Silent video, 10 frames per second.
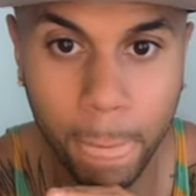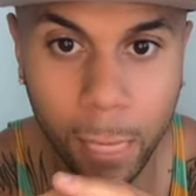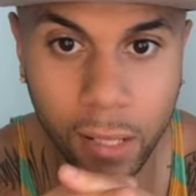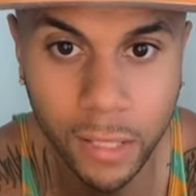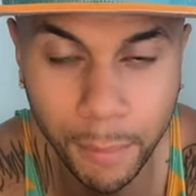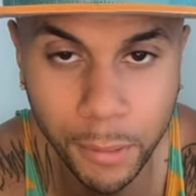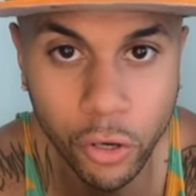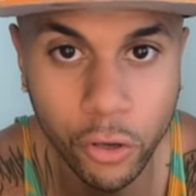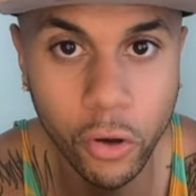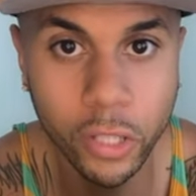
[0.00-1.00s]
Let me know
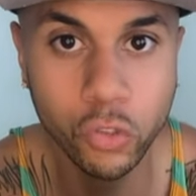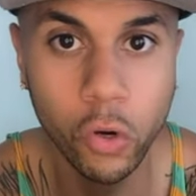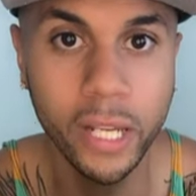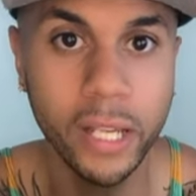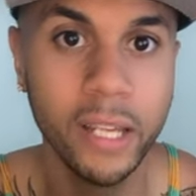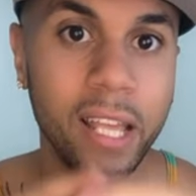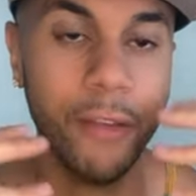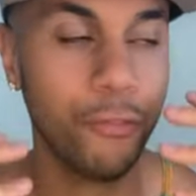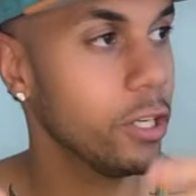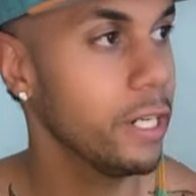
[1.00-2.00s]
you enjoyed it. If
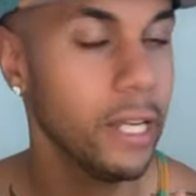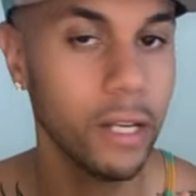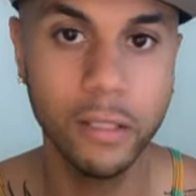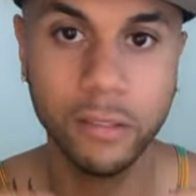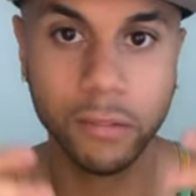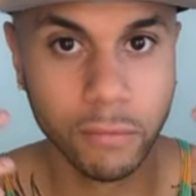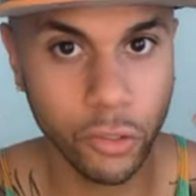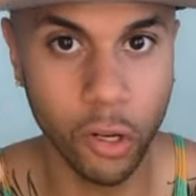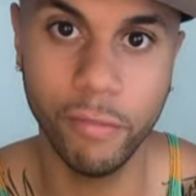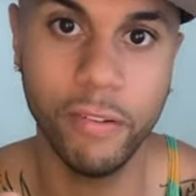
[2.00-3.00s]
you're in here,
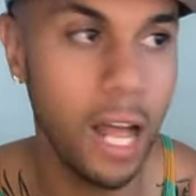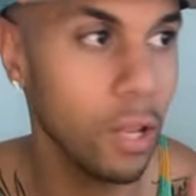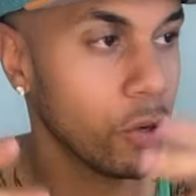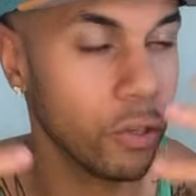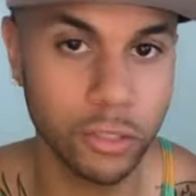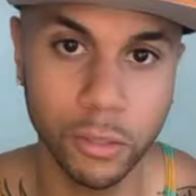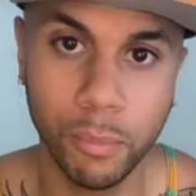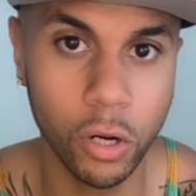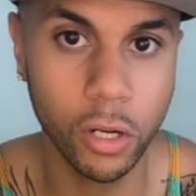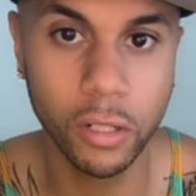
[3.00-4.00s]
you're a follower, you're a
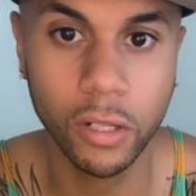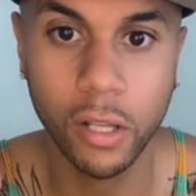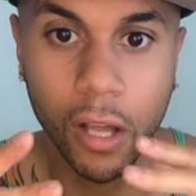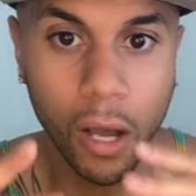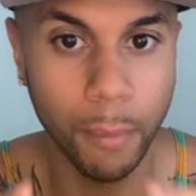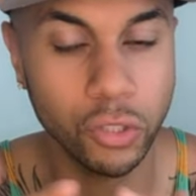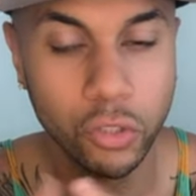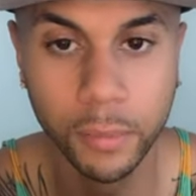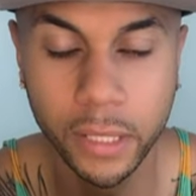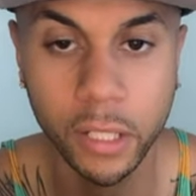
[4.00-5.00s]
supporter, I'm
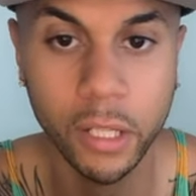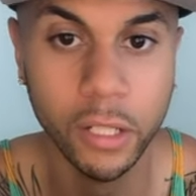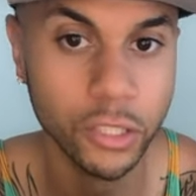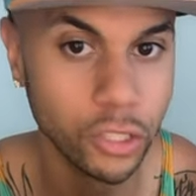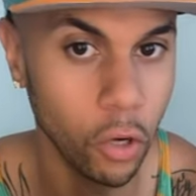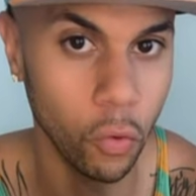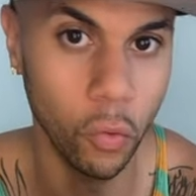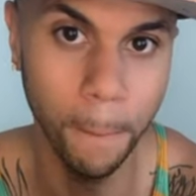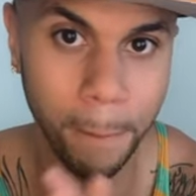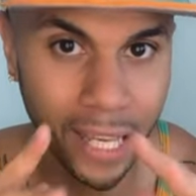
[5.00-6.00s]
assuming. So
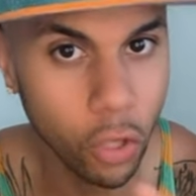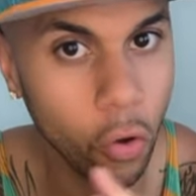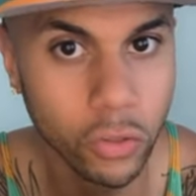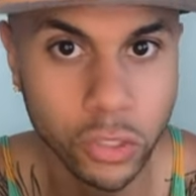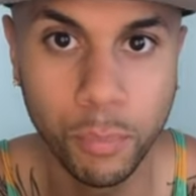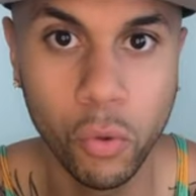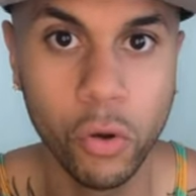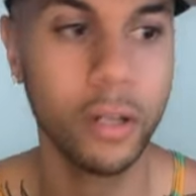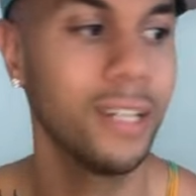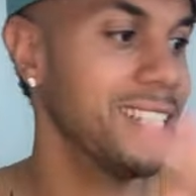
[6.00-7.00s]
be a loyal supporter
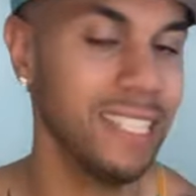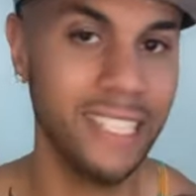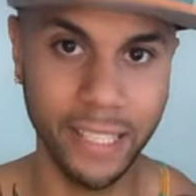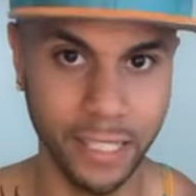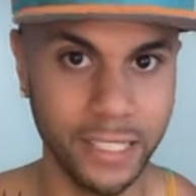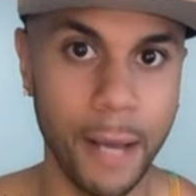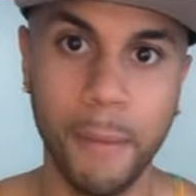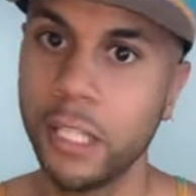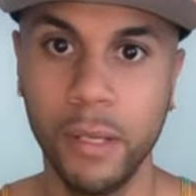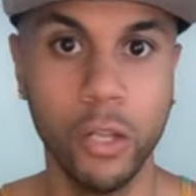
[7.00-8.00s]
because I take this time out
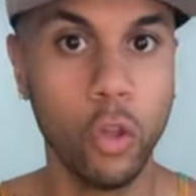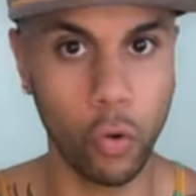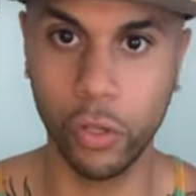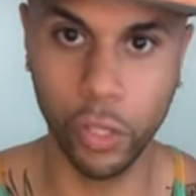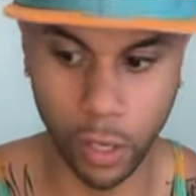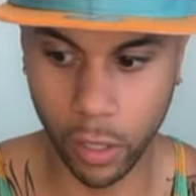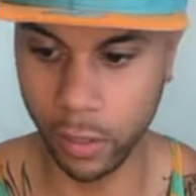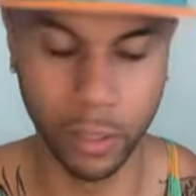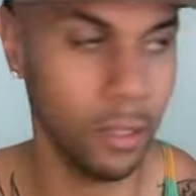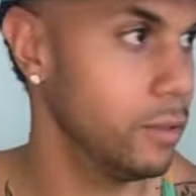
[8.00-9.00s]
to be loyal to y'all.
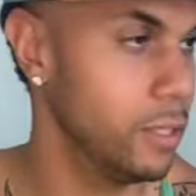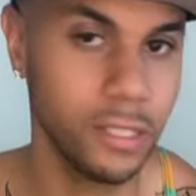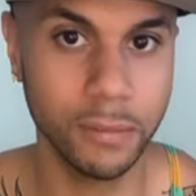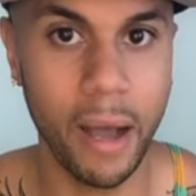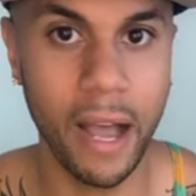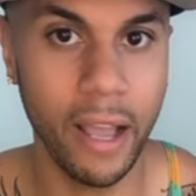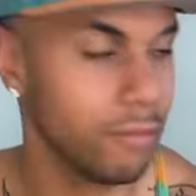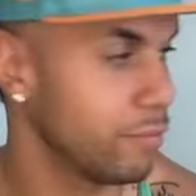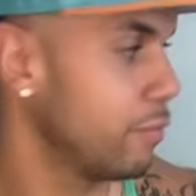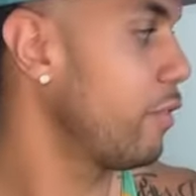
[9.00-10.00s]
this is my
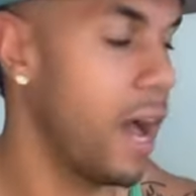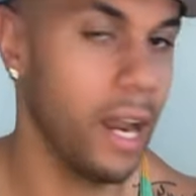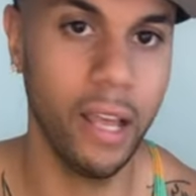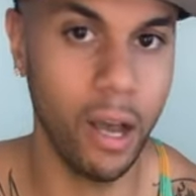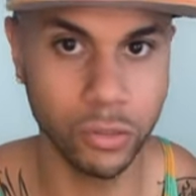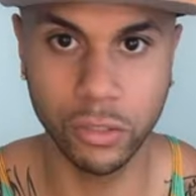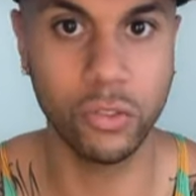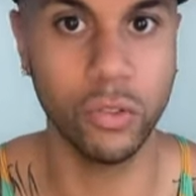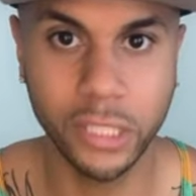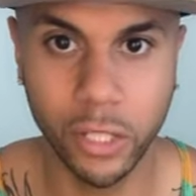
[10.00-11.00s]
Friday. I was just
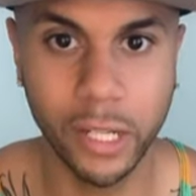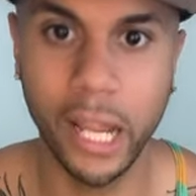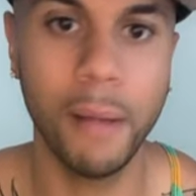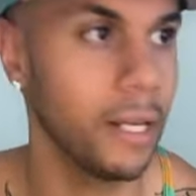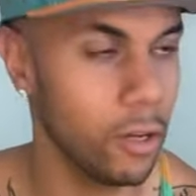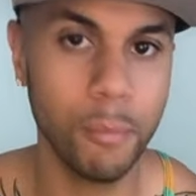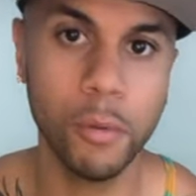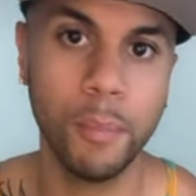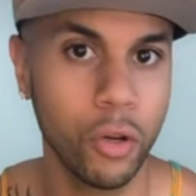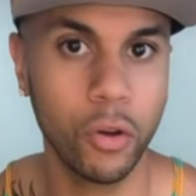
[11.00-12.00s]
going to chill today. I'm like, no, I'm going to
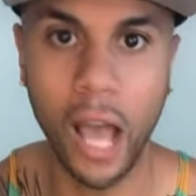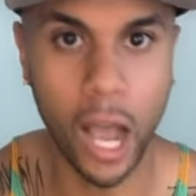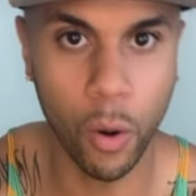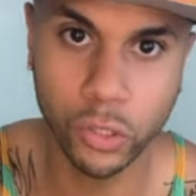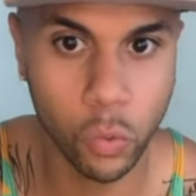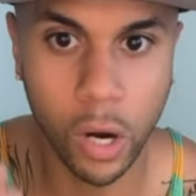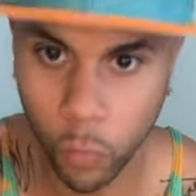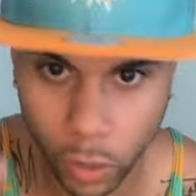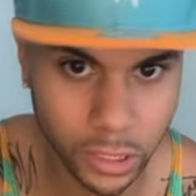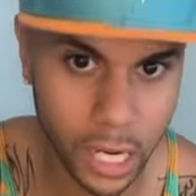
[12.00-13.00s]
put on an hour, 2 hour
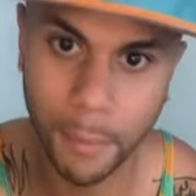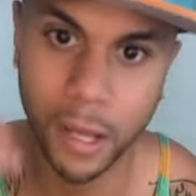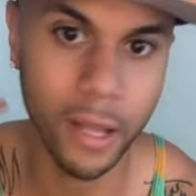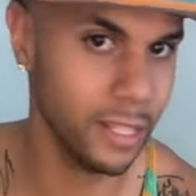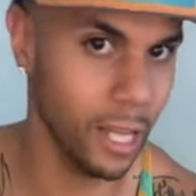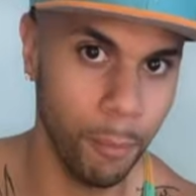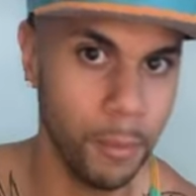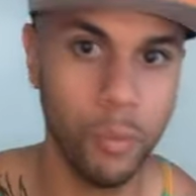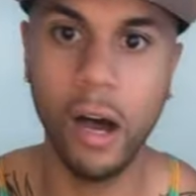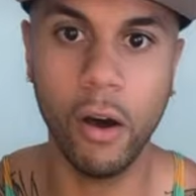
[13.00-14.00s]
workshop to help people
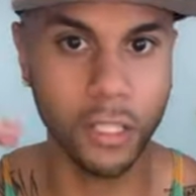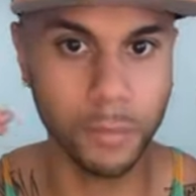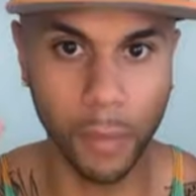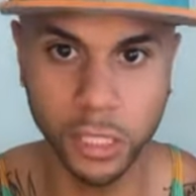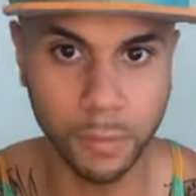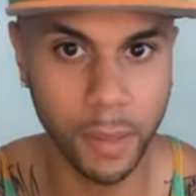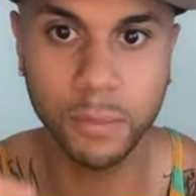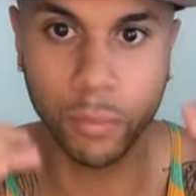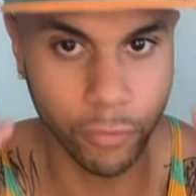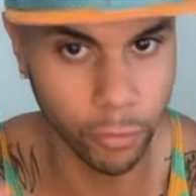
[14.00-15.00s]
out as much as
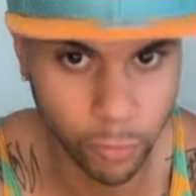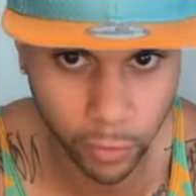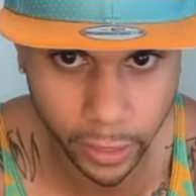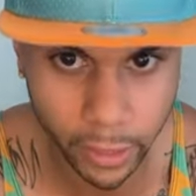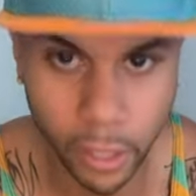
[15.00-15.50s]
possible for free.